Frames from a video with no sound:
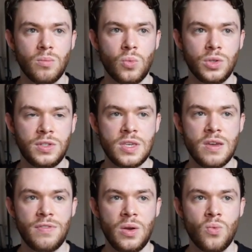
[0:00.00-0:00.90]
will see
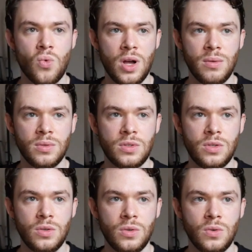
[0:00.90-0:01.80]
if they want
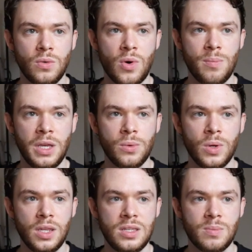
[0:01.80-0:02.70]
to want me to
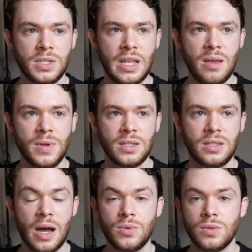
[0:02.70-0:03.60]
release some statements.
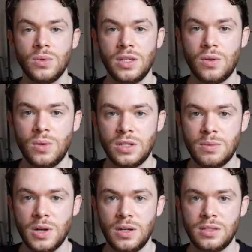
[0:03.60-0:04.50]
That was a really cool
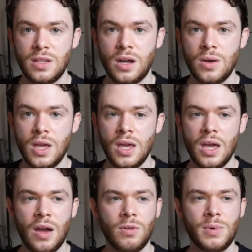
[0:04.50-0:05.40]
experience though
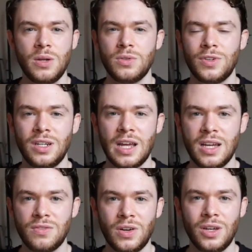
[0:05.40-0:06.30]
everybody was very
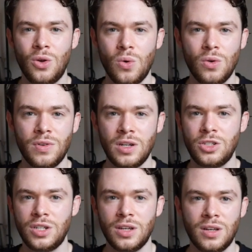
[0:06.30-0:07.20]
nice, very cool, very
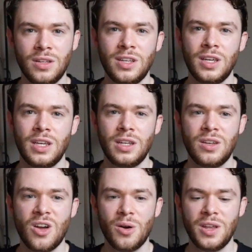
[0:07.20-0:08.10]
chill. No,